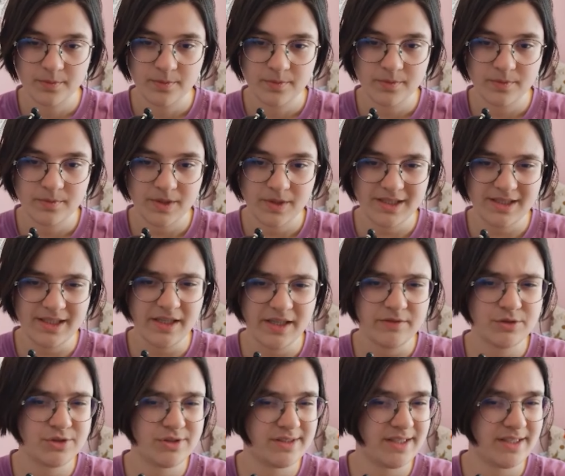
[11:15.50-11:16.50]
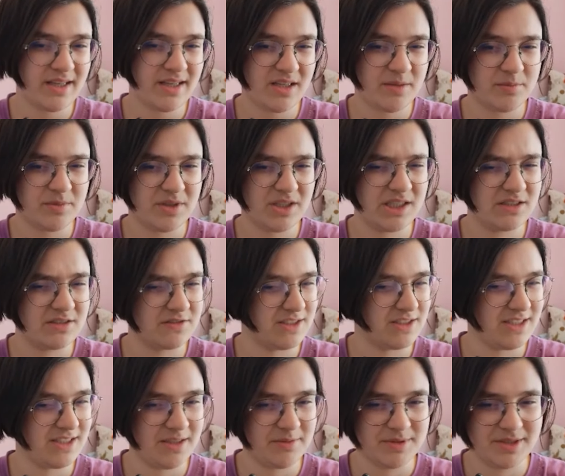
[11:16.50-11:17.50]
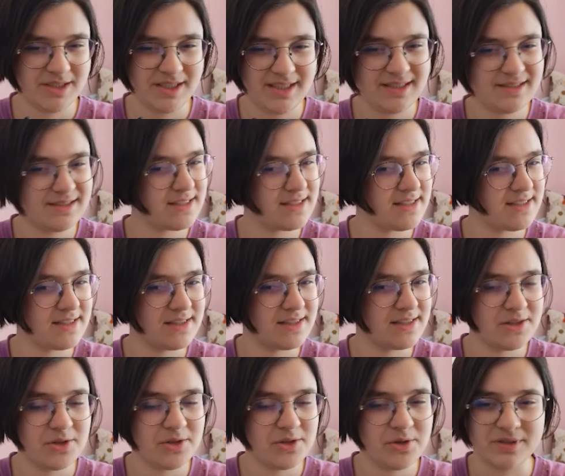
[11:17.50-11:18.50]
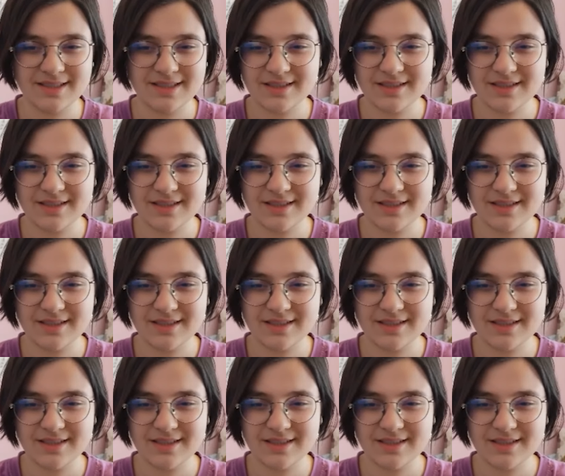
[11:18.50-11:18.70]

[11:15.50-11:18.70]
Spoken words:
And he wouldn't say I am awkward, I mean, he doesn't know it.